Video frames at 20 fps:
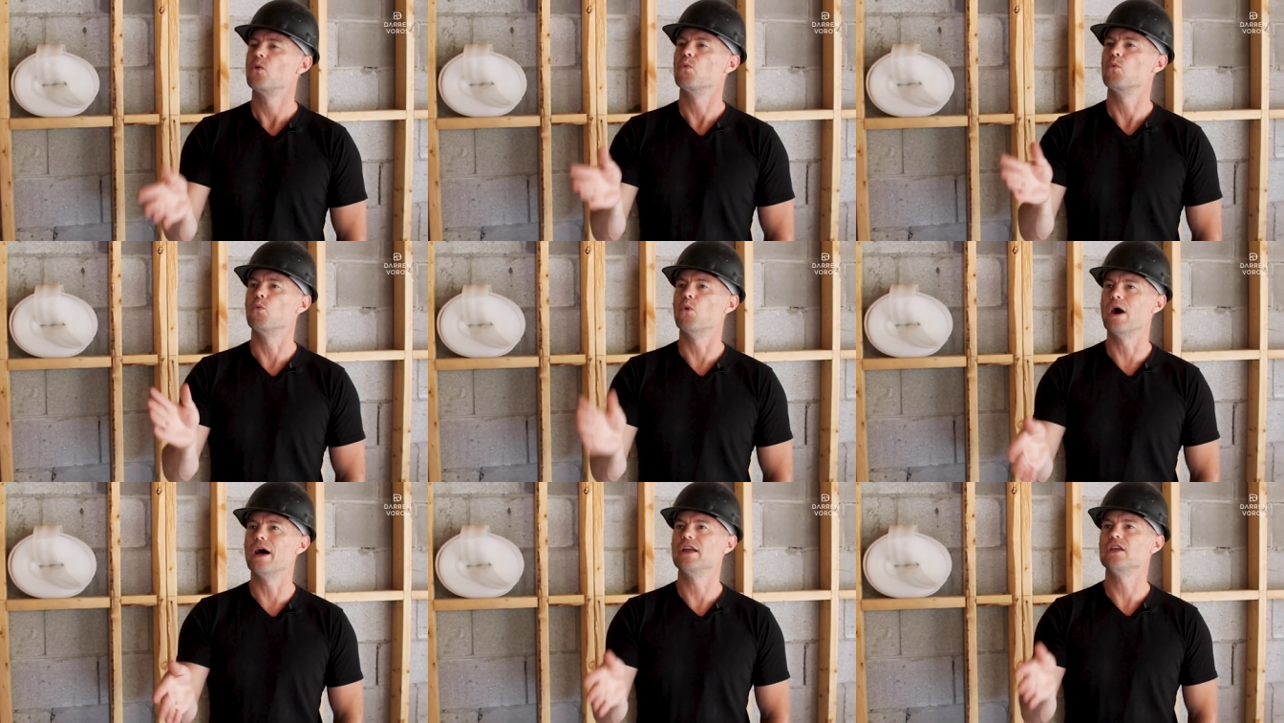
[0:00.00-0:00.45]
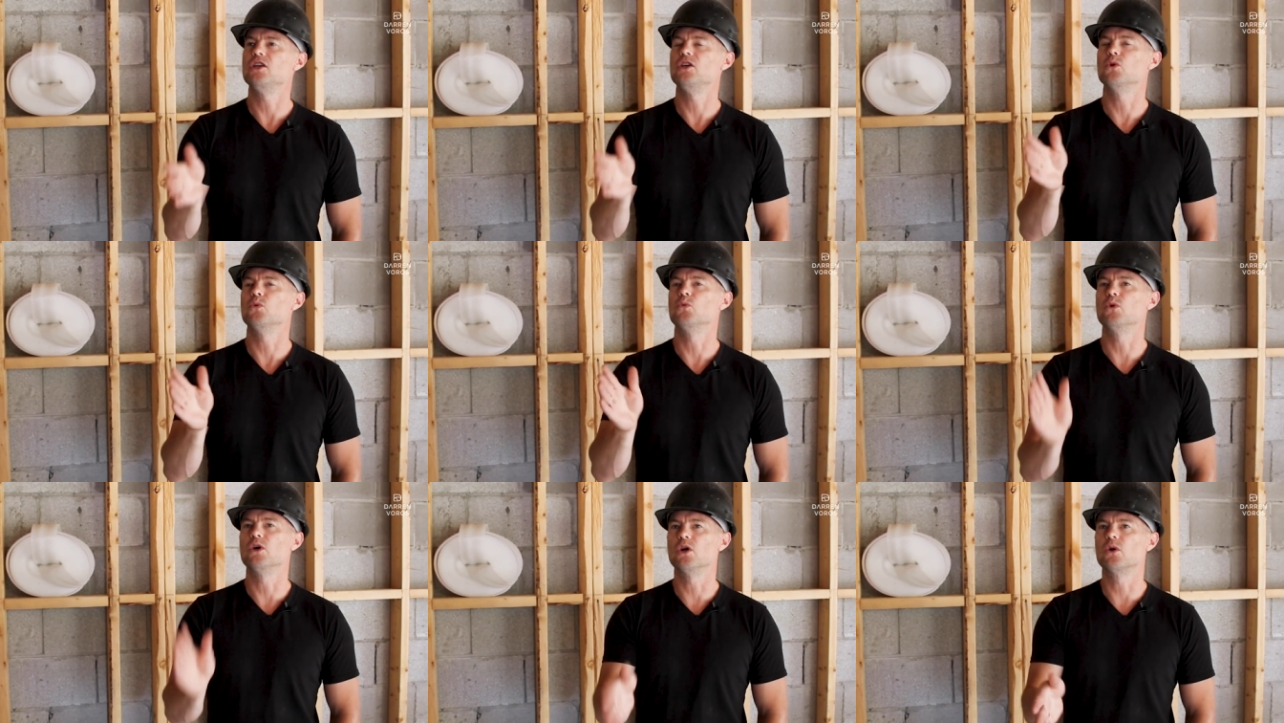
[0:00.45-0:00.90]
What
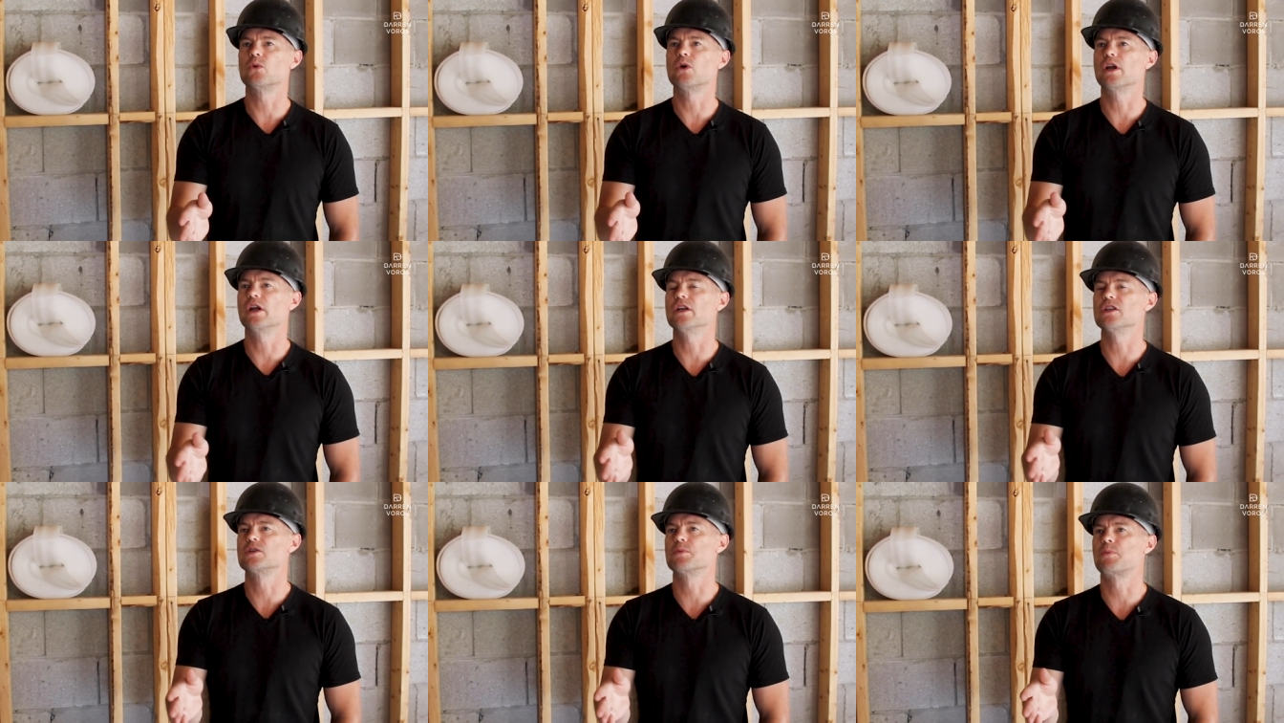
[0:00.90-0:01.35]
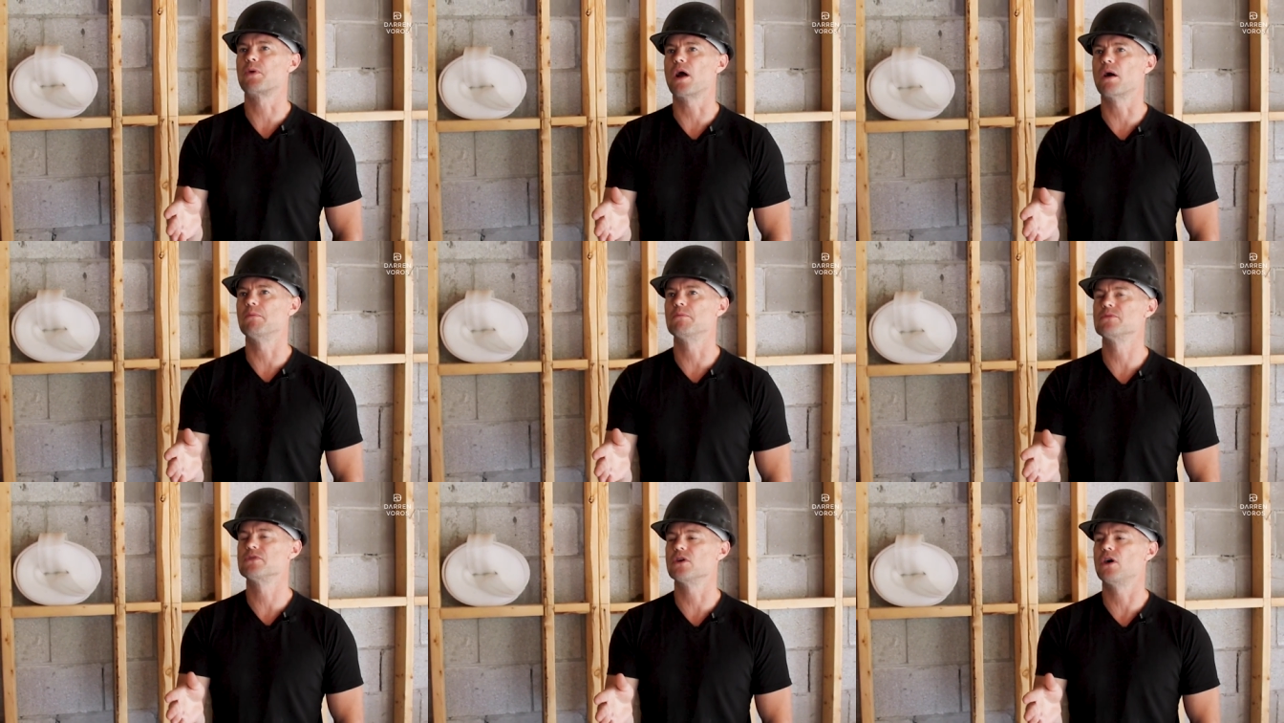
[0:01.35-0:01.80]
you will run into
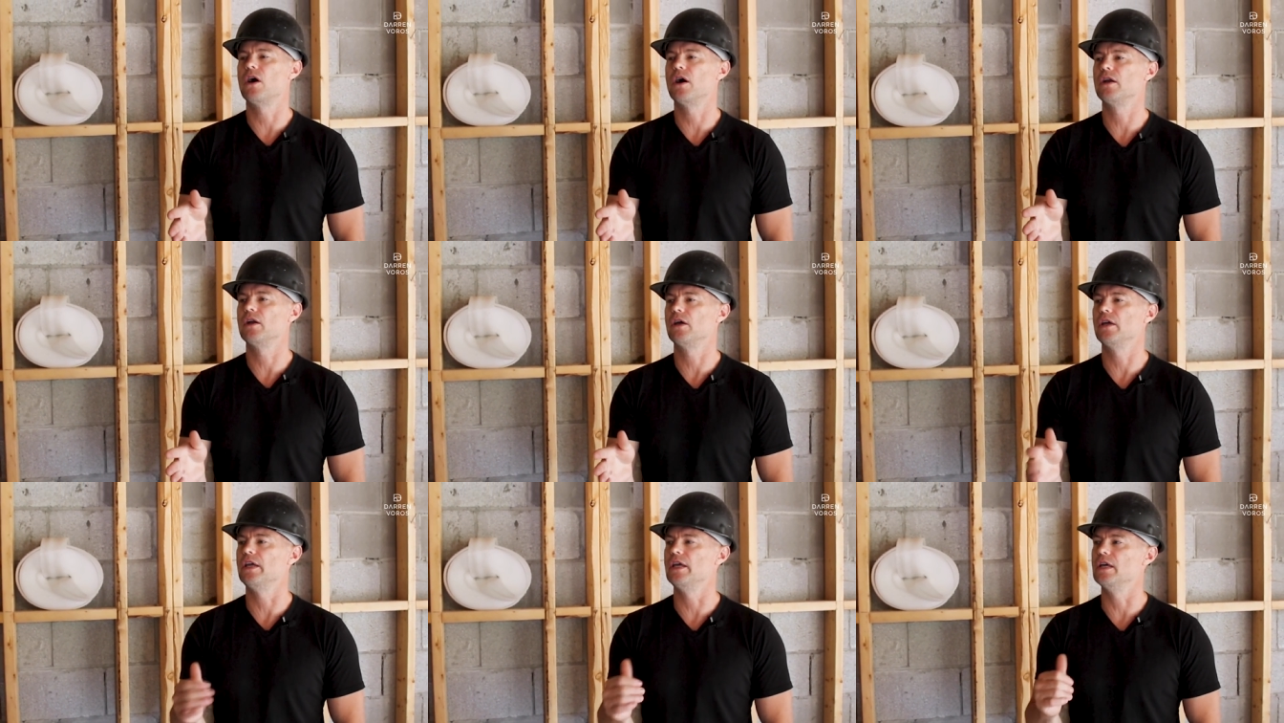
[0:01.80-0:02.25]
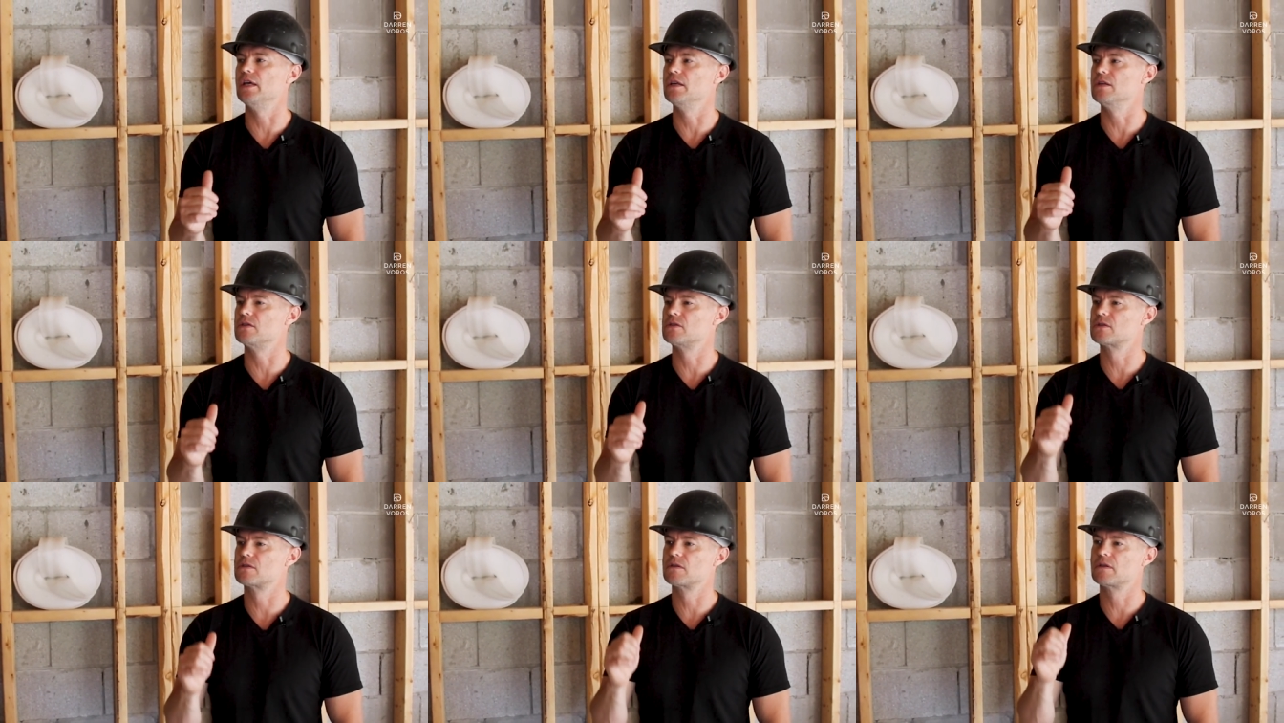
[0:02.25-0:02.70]
problems on
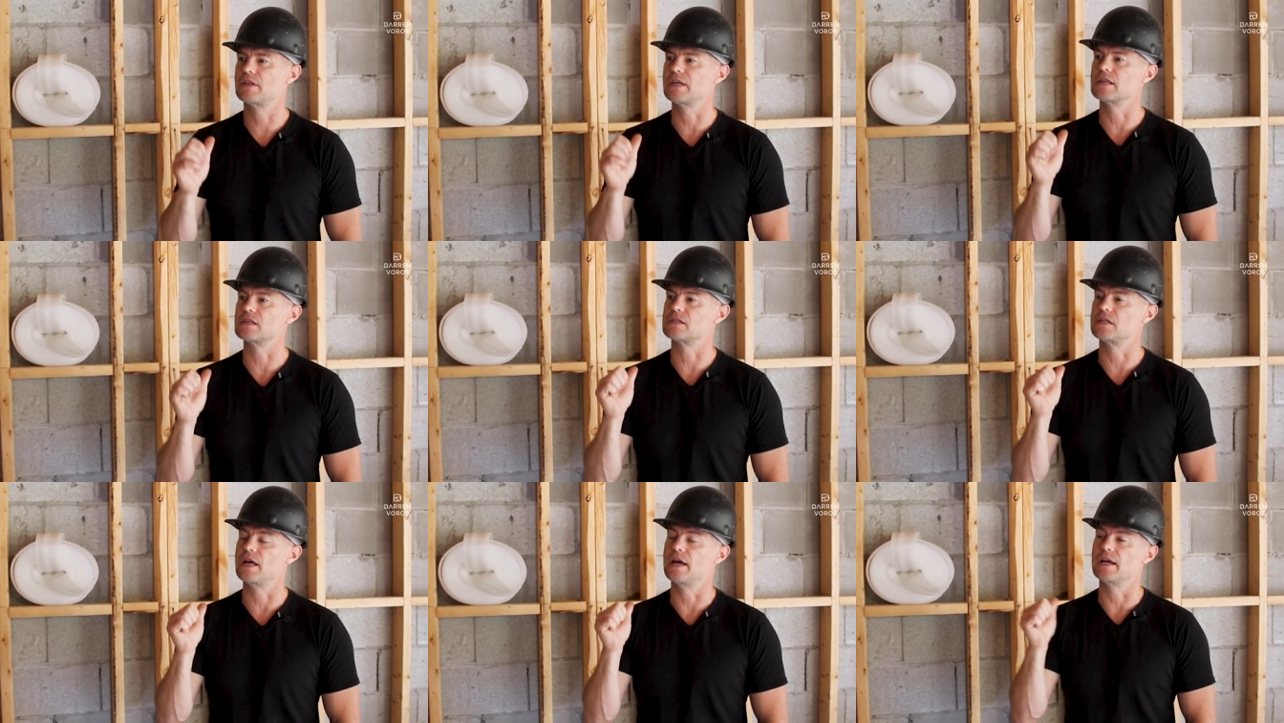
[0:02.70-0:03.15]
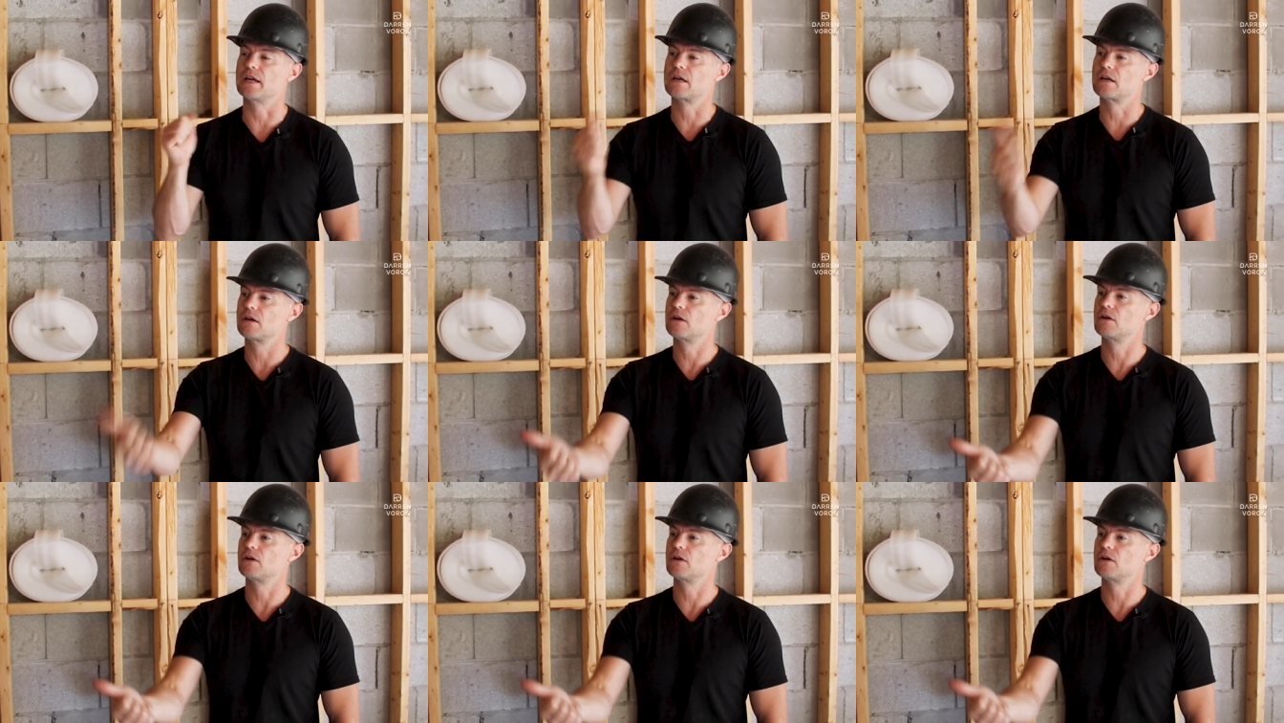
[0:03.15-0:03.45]
is things like